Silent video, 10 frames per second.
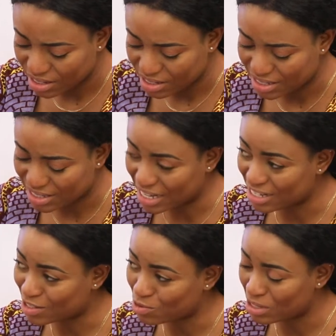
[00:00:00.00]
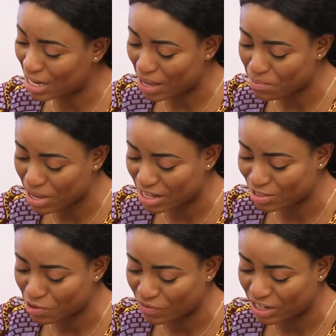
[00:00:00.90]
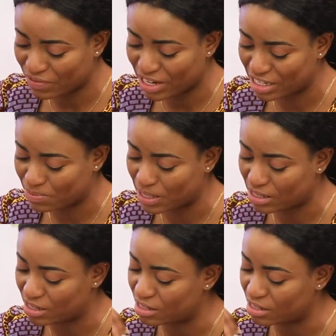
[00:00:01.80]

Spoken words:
6 to 9 months of living expenses.